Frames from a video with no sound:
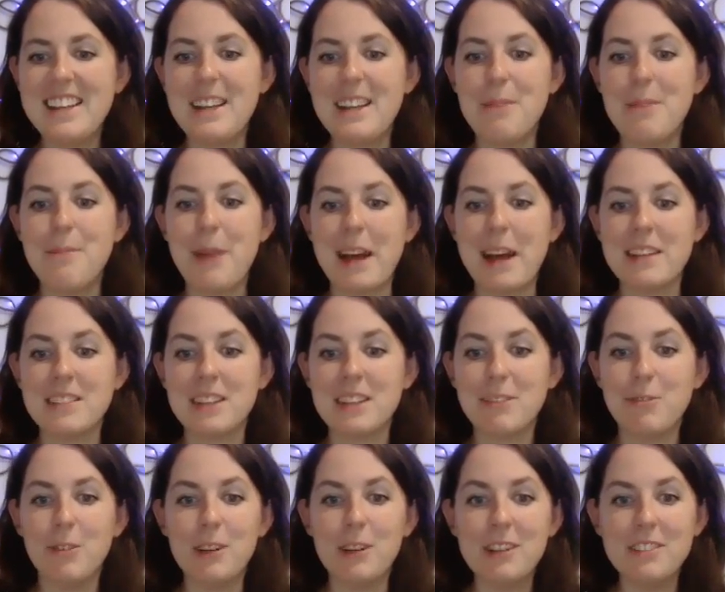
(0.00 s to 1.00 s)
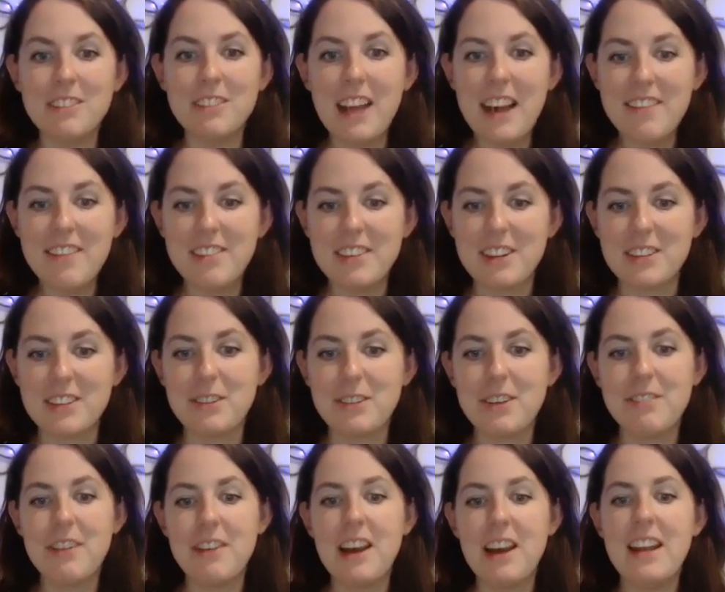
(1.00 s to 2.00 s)
a basket full of lavender. So
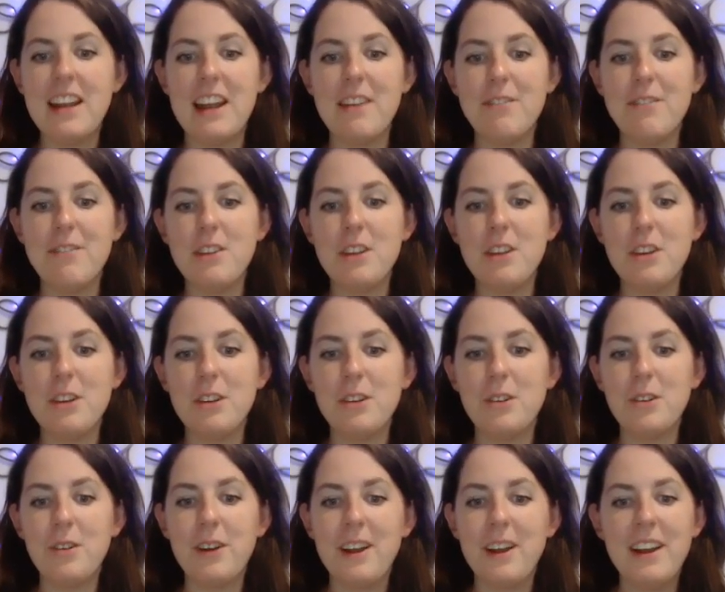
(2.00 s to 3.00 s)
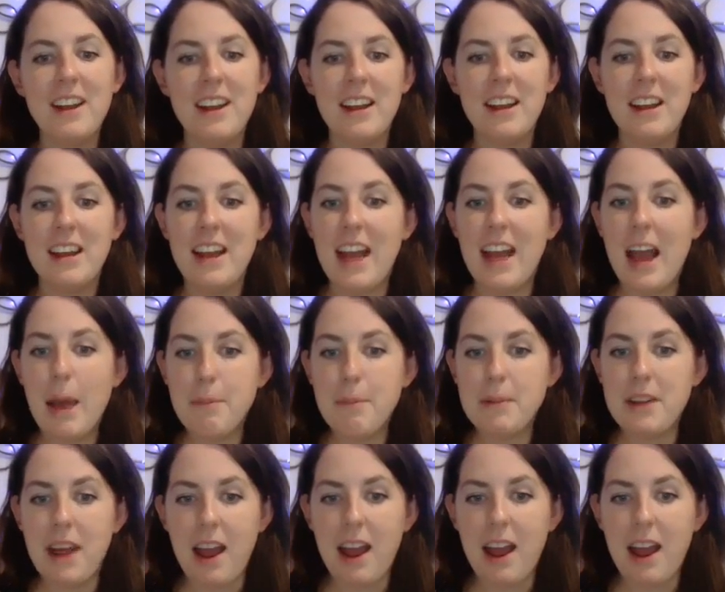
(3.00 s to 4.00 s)
Yvonne, if you happen
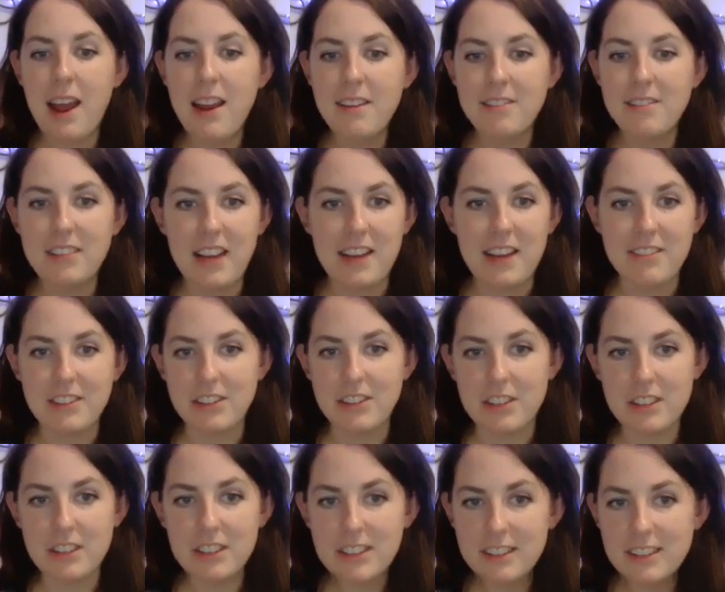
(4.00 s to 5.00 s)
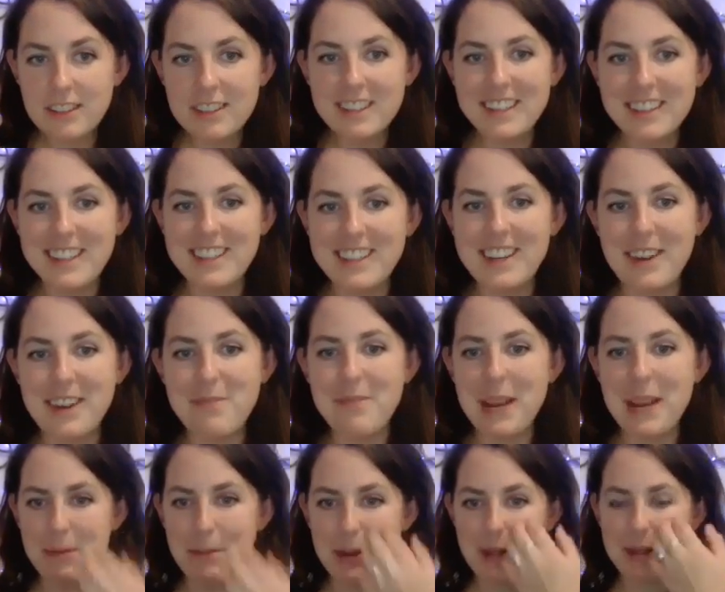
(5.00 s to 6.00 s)
to have lavender,
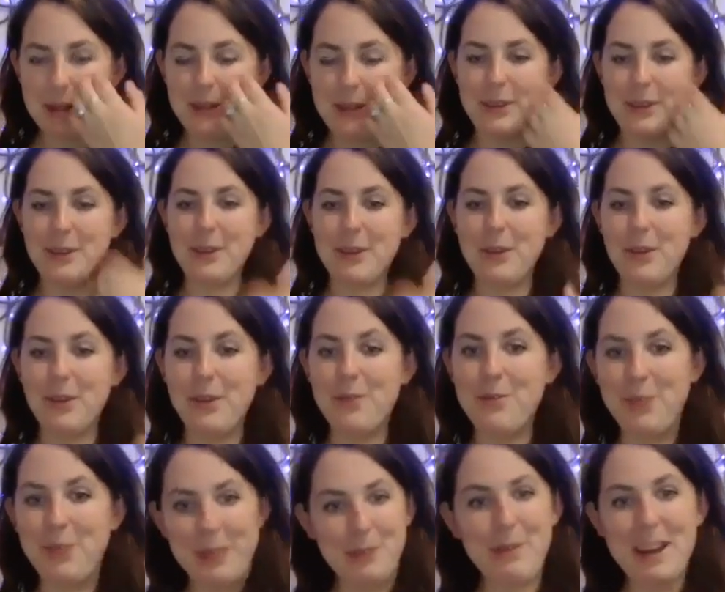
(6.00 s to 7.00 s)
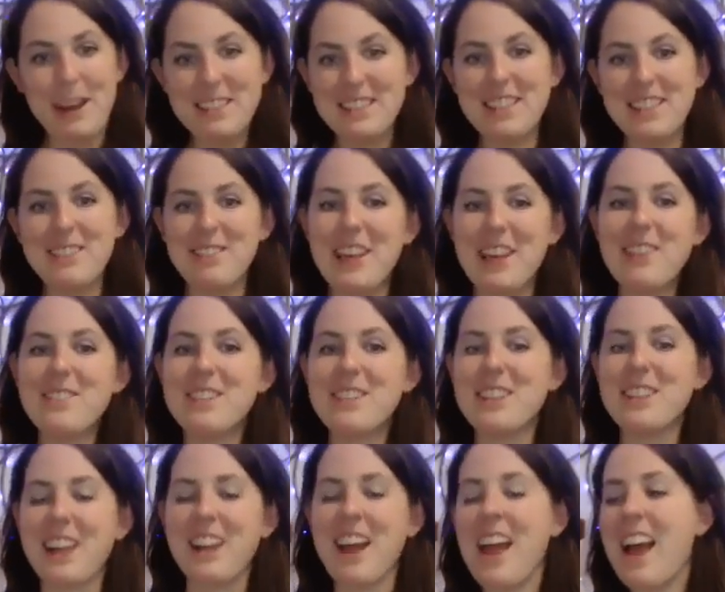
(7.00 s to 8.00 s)
maybe you fill a basket of
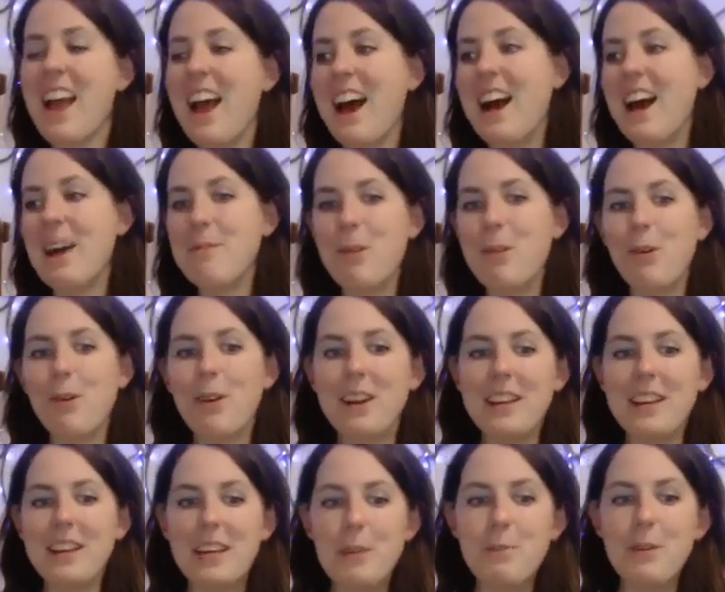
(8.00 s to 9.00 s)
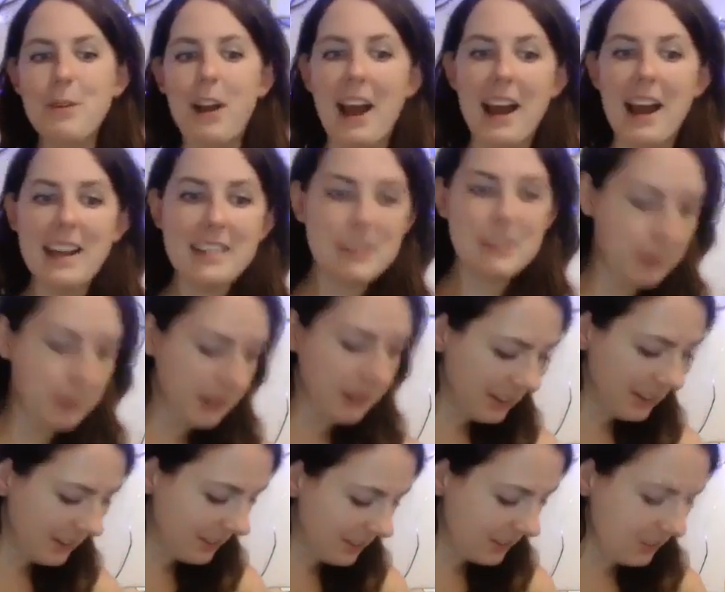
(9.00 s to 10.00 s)
lavender, or keep your eyes
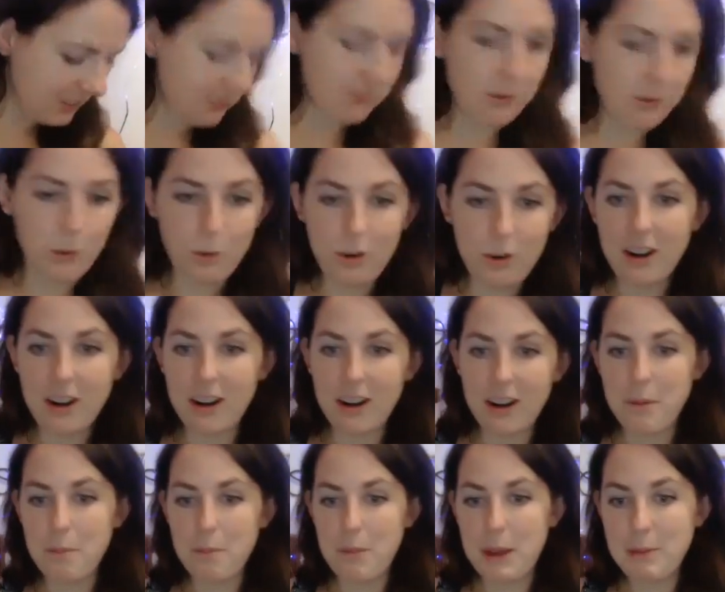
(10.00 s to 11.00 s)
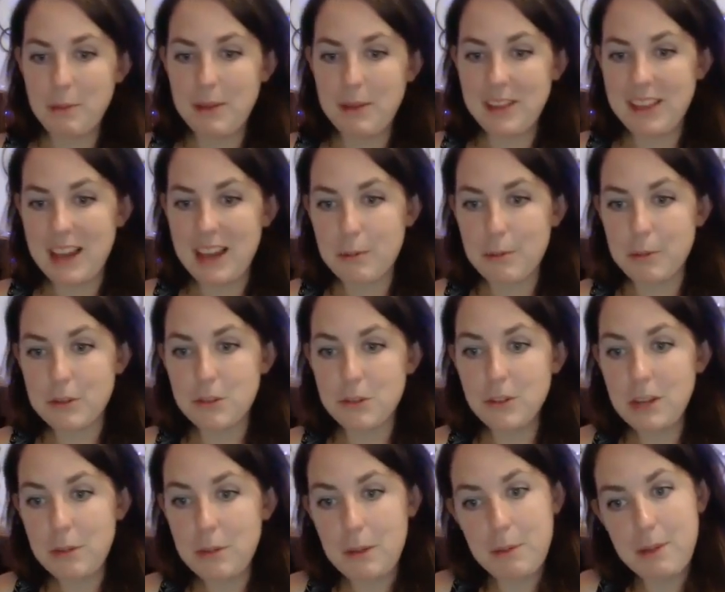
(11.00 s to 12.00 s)
peeled for maybe the
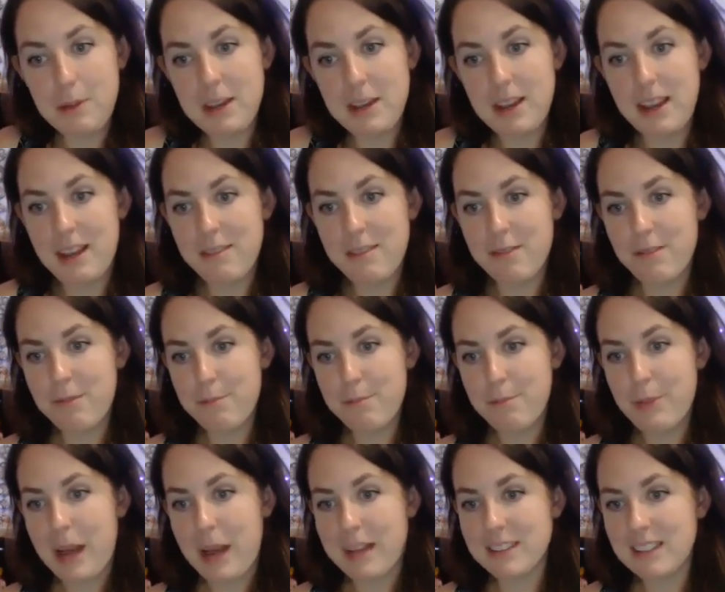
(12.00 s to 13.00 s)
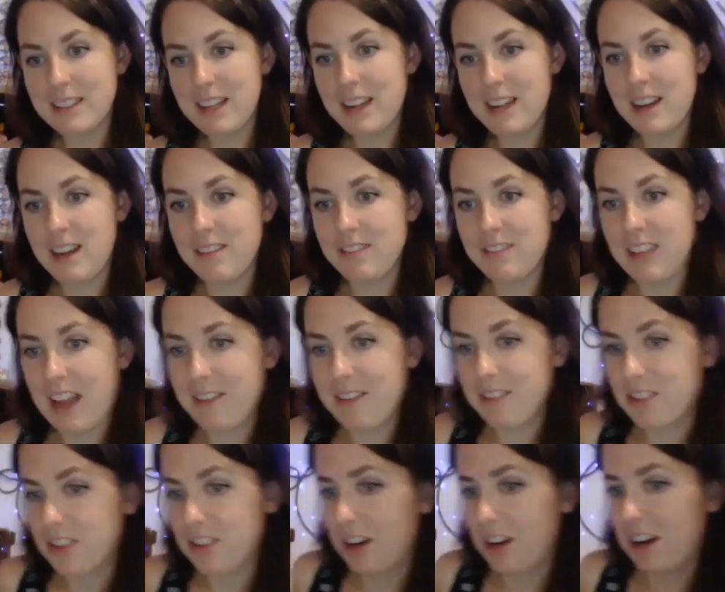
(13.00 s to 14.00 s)
opportunity, maybe a basket of
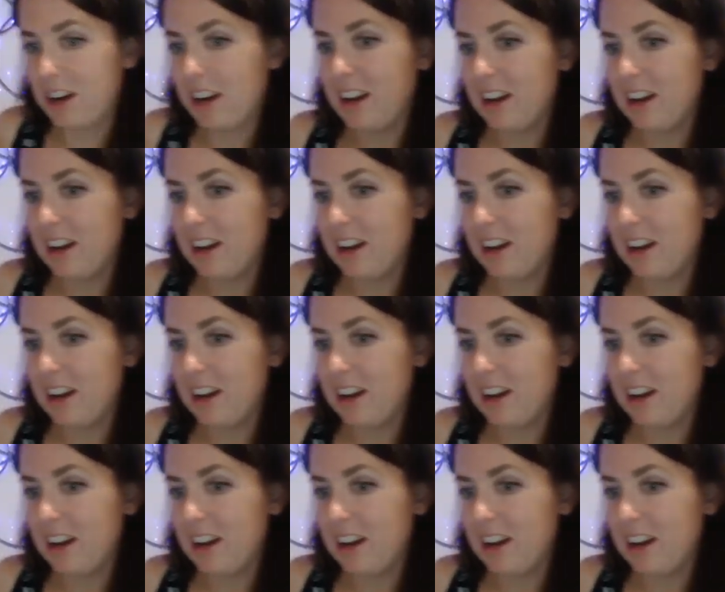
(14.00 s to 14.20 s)
lavender,